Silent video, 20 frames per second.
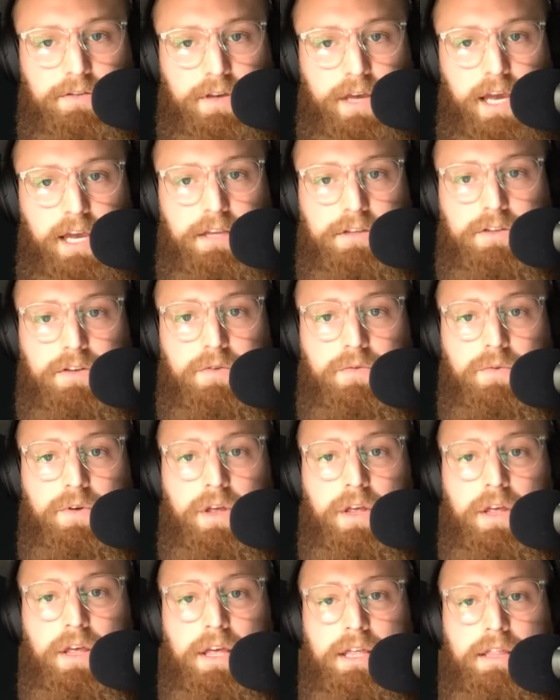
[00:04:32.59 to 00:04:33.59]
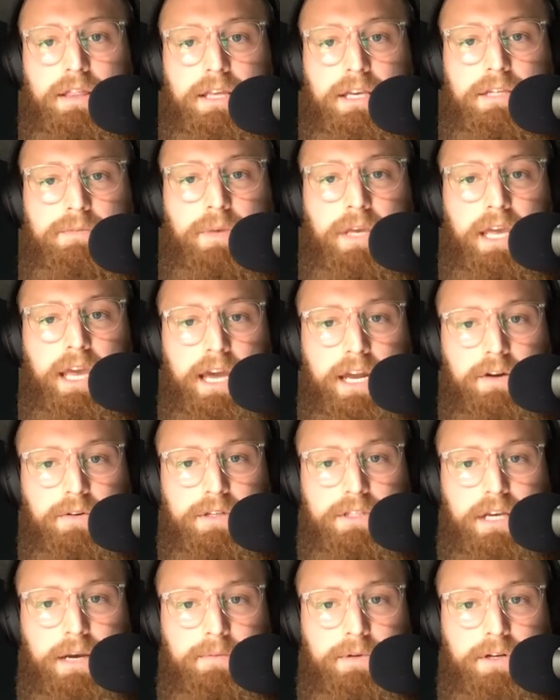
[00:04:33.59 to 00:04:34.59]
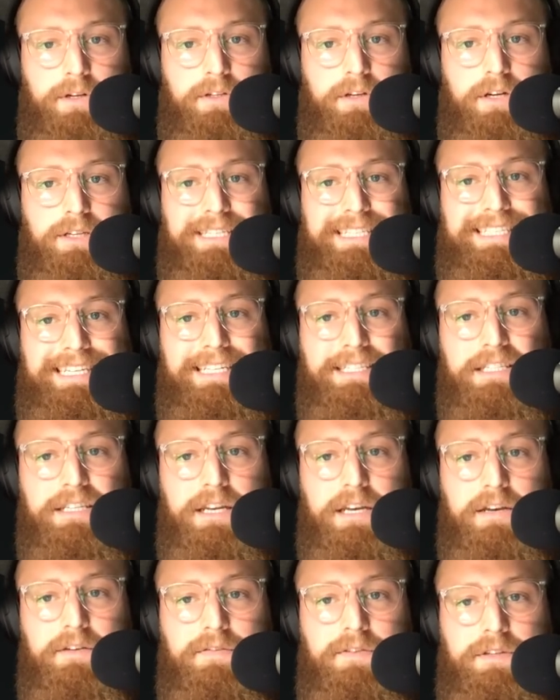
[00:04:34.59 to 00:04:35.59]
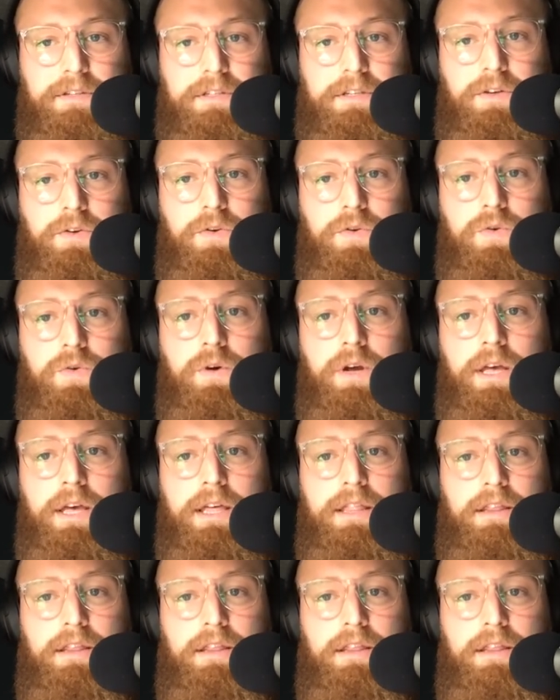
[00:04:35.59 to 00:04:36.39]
Okay, so these mechanoreceptors are sensitive to